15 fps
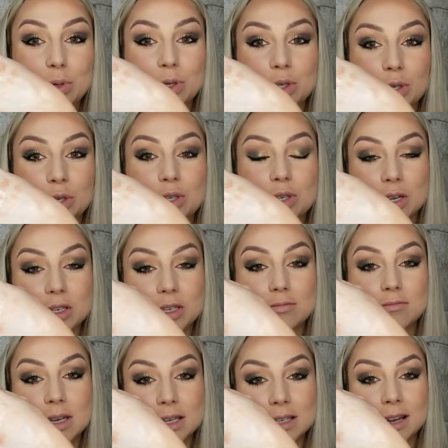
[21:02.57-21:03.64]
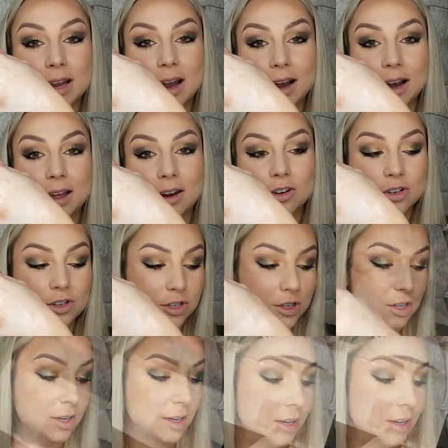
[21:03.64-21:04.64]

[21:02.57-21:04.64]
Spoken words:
produced such amazing highlighters.